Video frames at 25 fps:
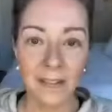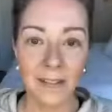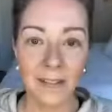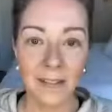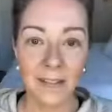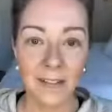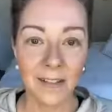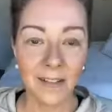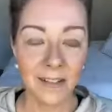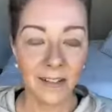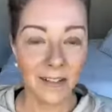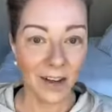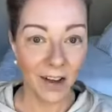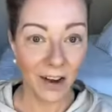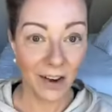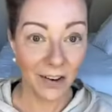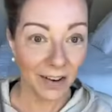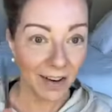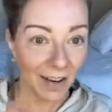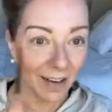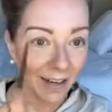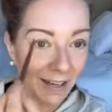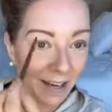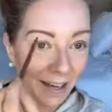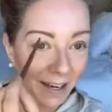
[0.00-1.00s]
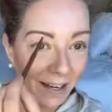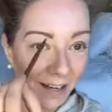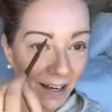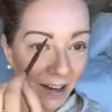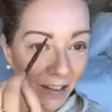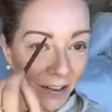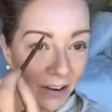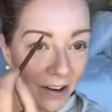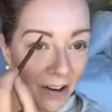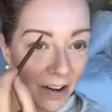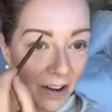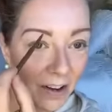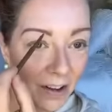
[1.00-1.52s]
Sorry, I got
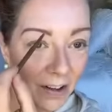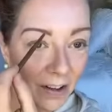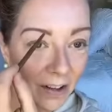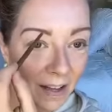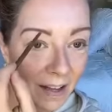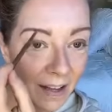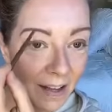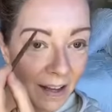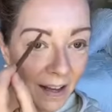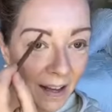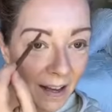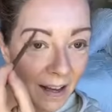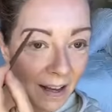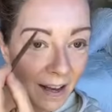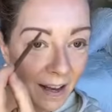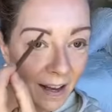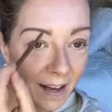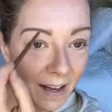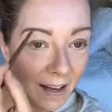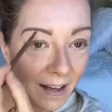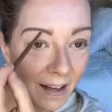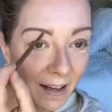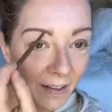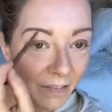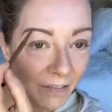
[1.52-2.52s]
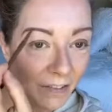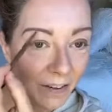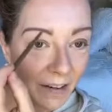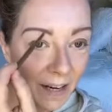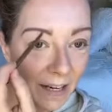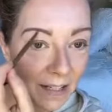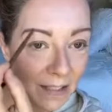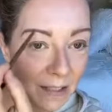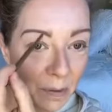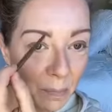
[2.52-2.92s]
another call. Forgot